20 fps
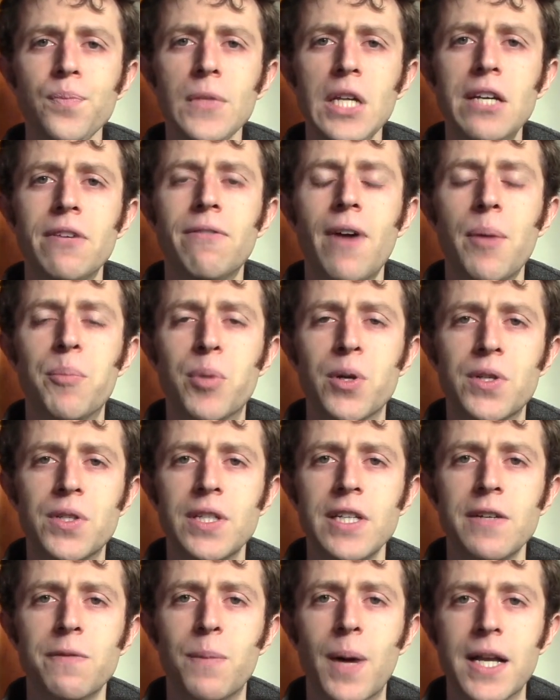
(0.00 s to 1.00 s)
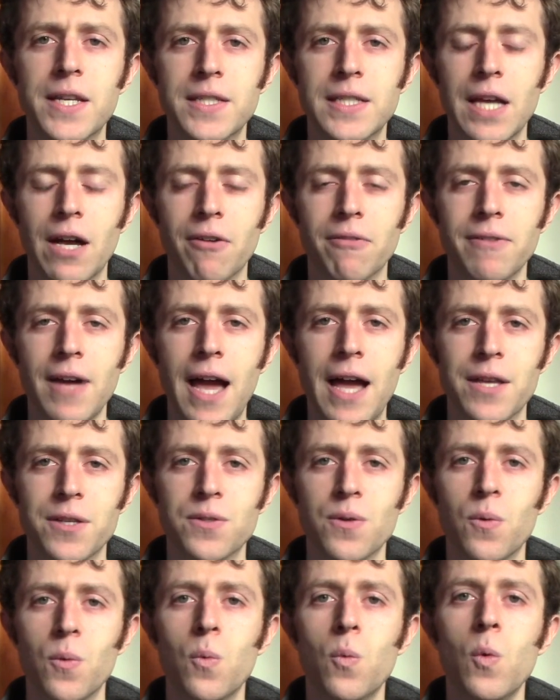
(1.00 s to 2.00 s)
if I perceive myself as
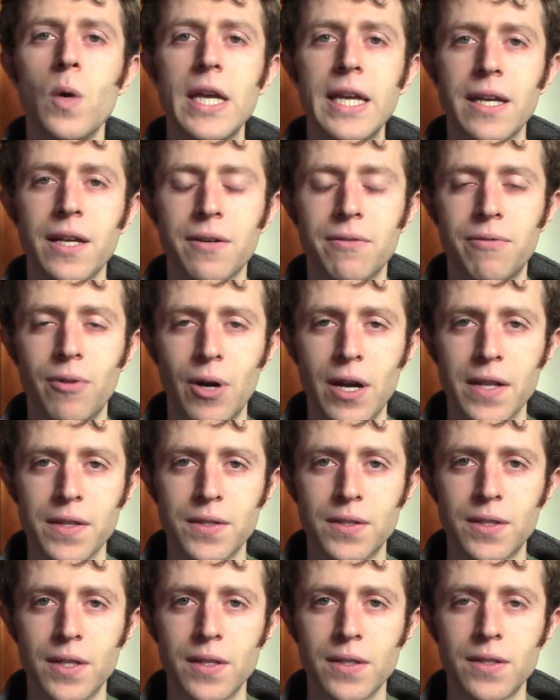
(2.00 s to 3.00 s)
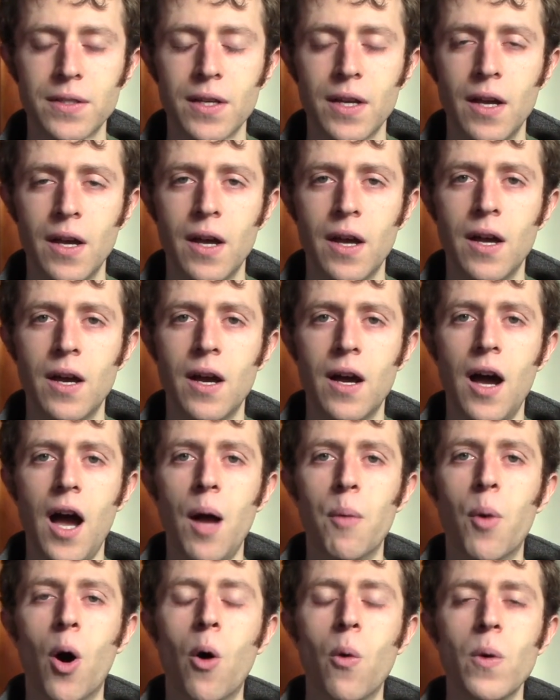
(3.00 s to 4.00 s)
weak, for instance,
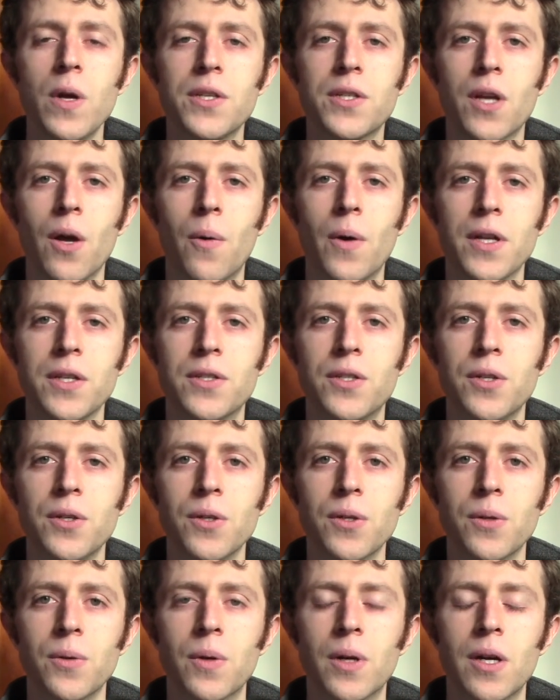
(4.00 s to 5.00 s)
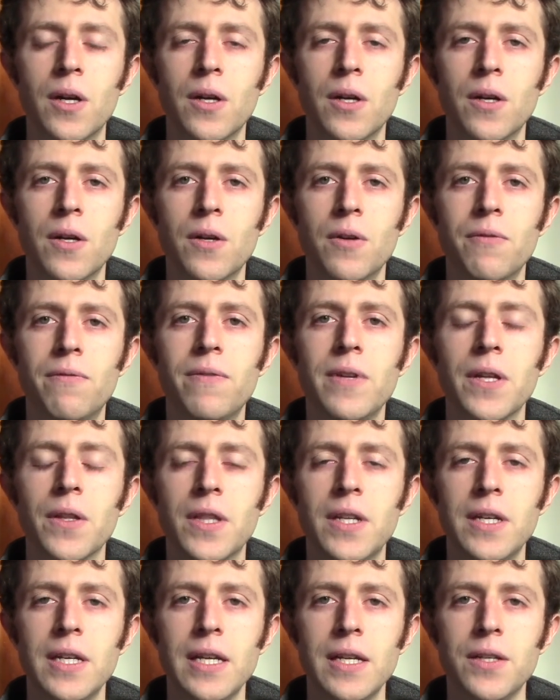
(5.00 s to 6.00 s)
I'm always going to feel
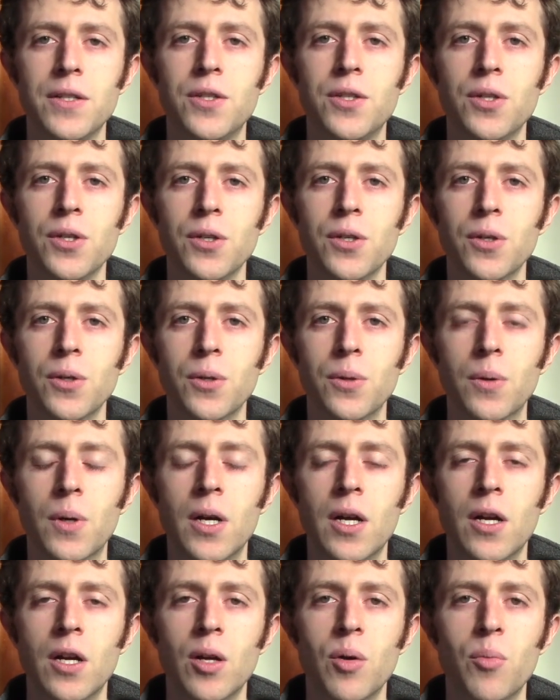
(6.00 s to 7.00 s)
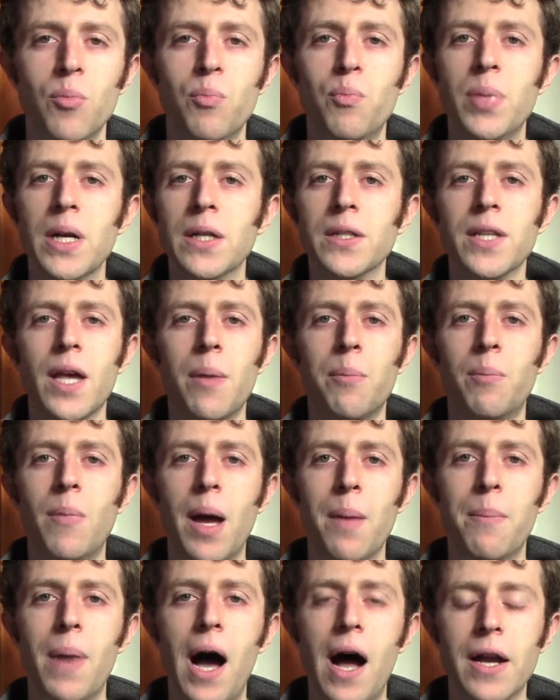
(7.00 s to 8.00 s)
the need to build up
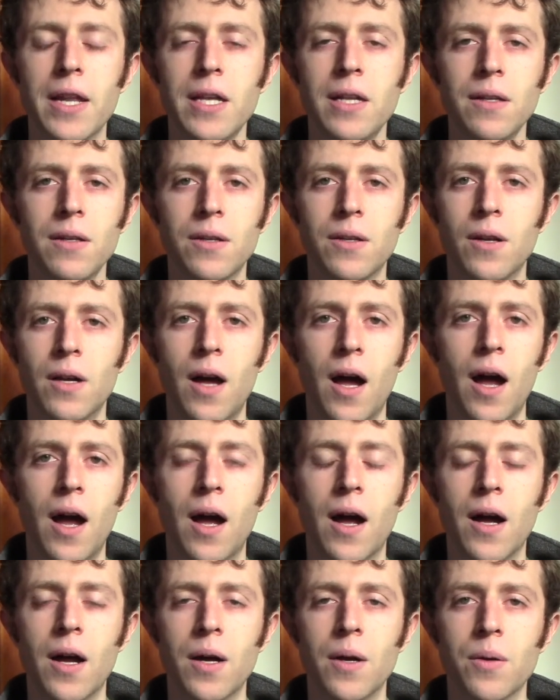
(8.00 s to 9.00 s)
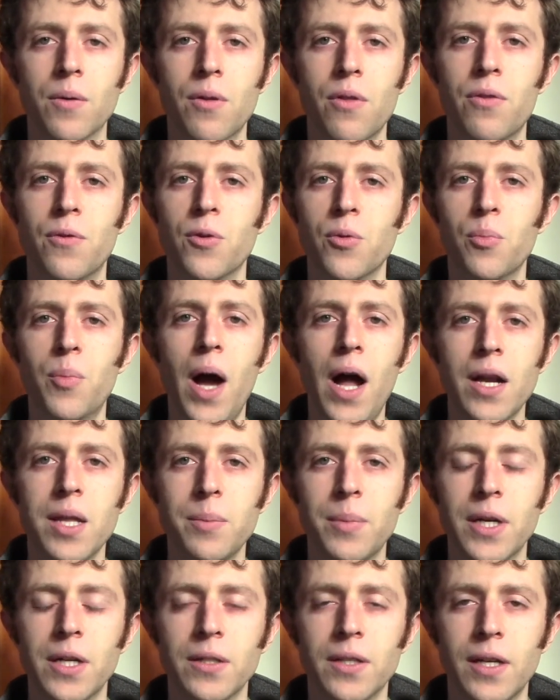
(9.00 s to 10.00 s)
my body through
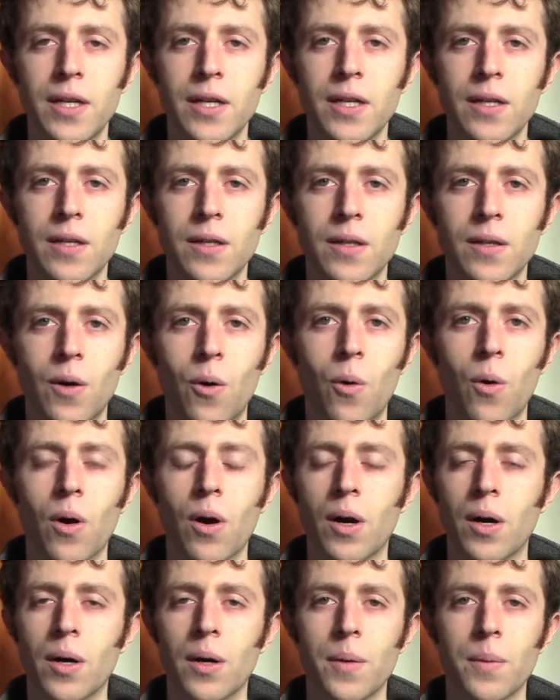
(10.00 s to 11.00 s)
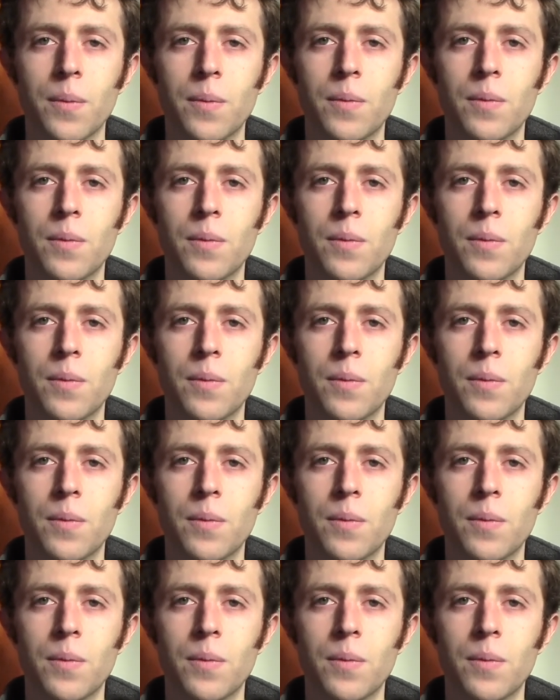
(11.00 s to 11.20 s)
bodybuilding or